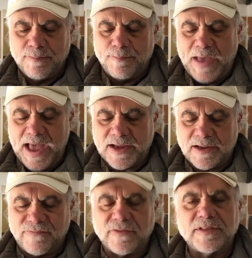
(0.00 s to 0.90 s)

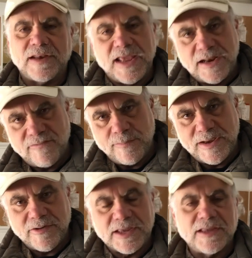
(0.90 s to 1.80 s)
back for the Native
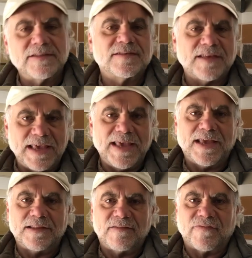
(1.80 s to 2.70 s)
Americans
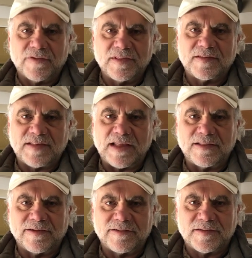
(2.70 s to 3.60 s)
and for the
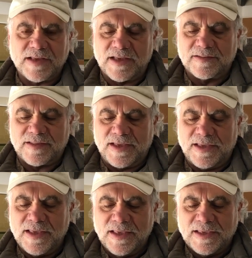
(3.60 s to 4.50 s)
settlers as they
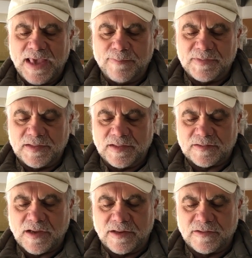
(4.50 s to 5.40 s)
came to this
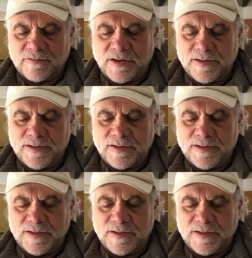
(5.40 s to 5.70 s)
country.